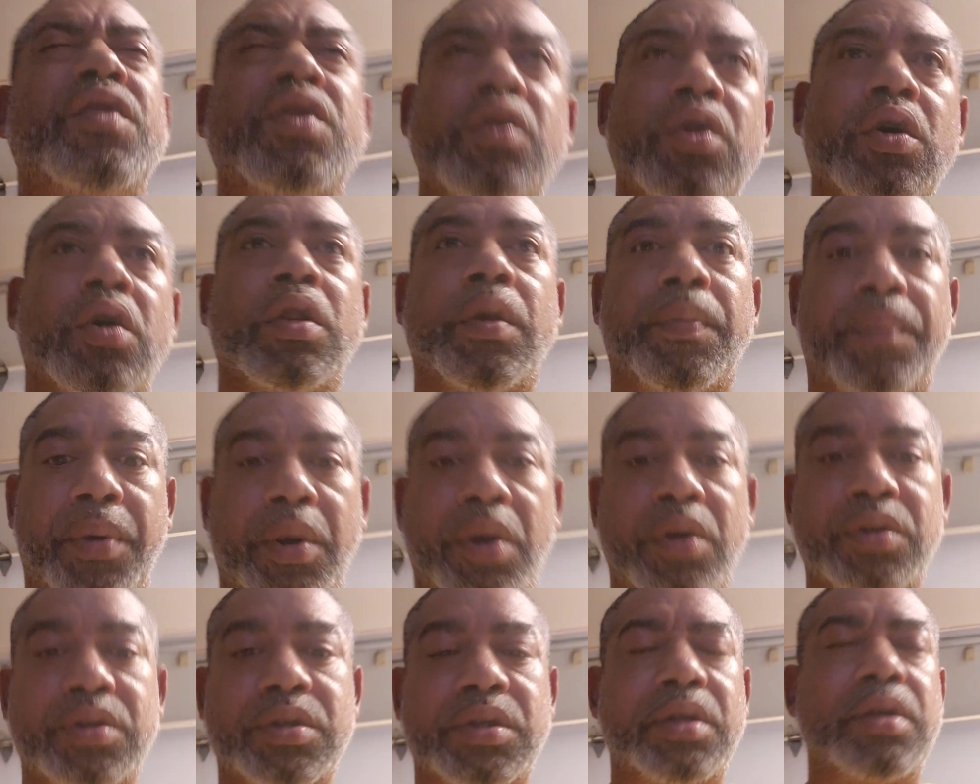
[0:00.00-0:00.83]
You know, the
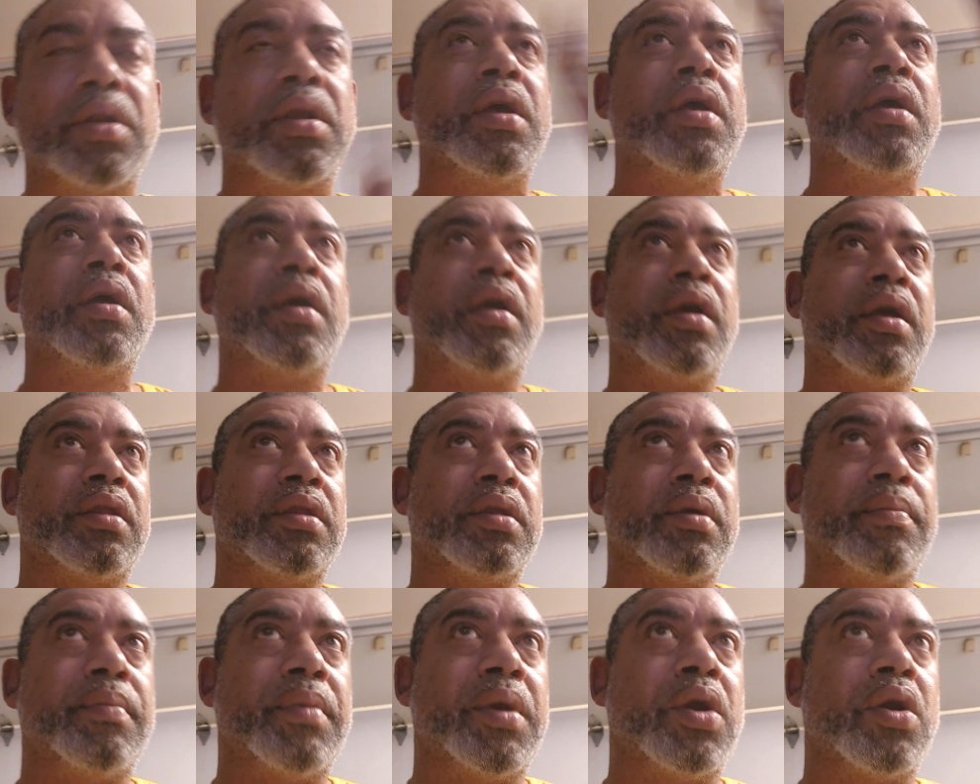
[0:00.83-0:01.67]
person in
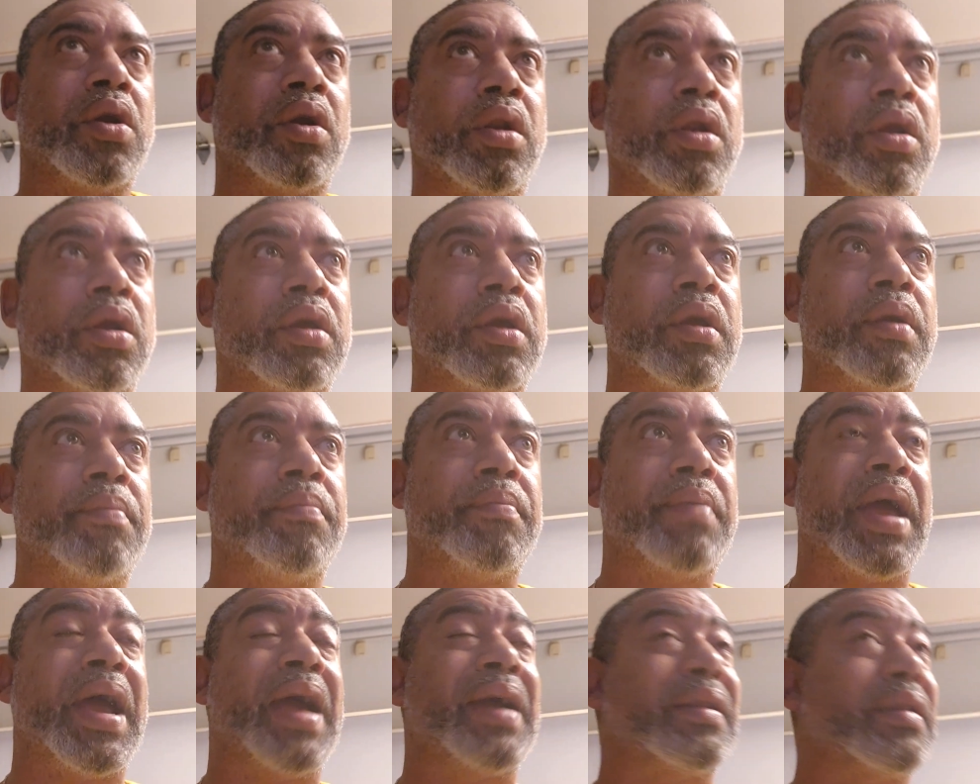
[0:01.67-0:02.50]
the mirror looking
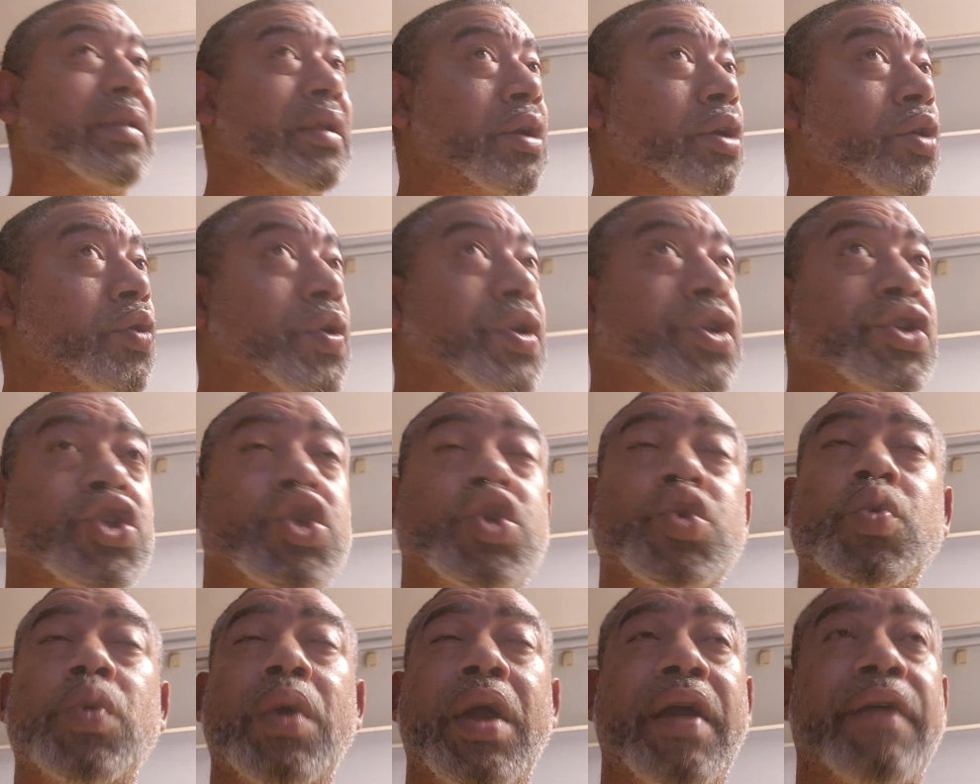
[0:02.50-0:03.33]
back that greets
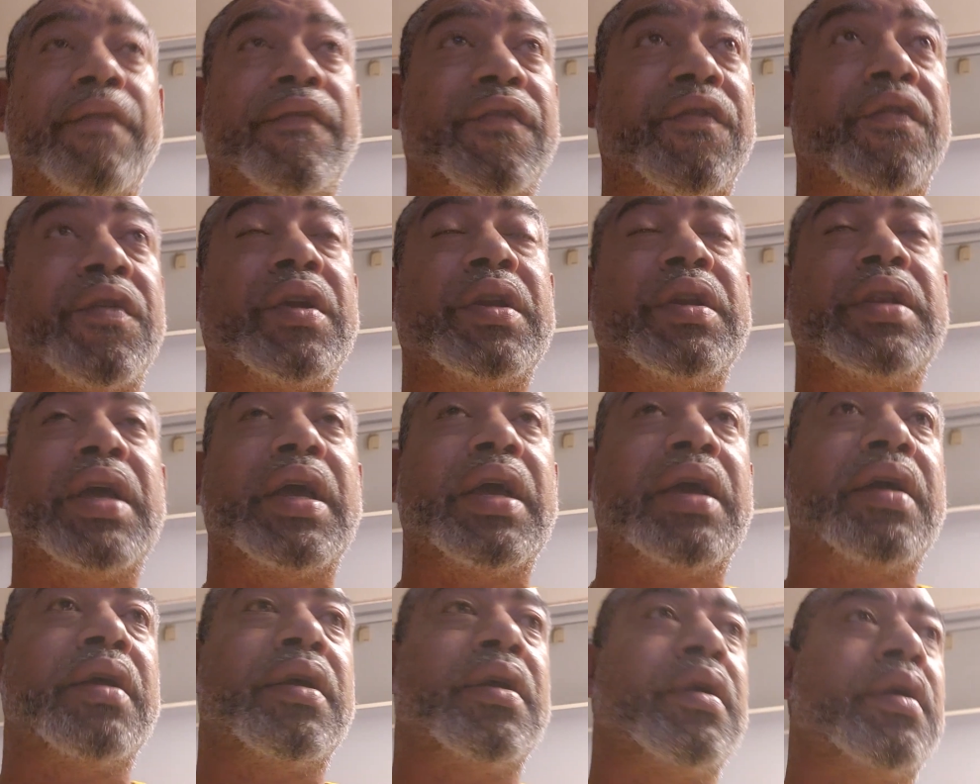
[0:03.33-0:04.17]
you every
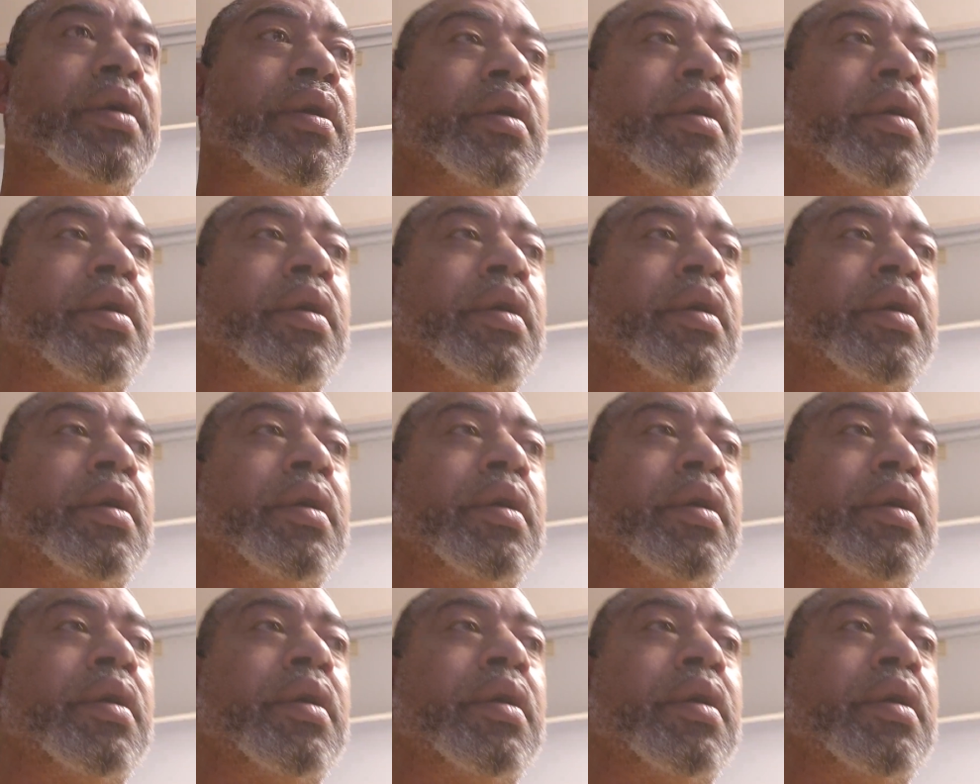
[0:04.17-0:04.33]
day.